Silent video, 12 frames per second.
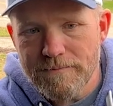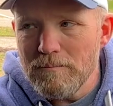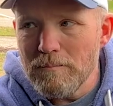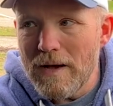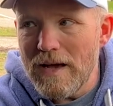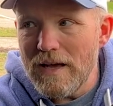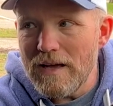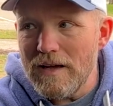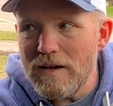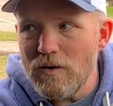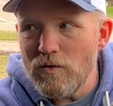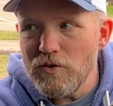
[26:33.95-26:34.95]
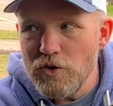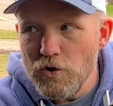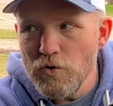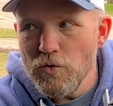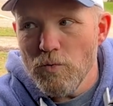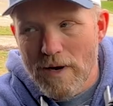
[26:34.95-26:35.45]
My
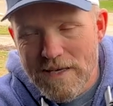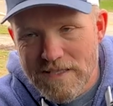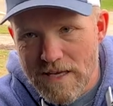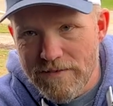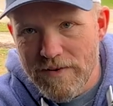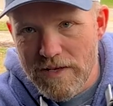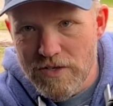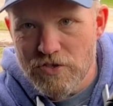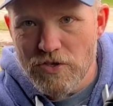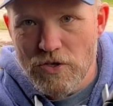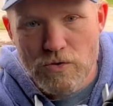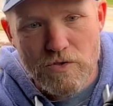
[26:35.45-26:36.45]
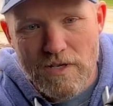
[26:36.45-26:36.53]
new WaySafe hitch shows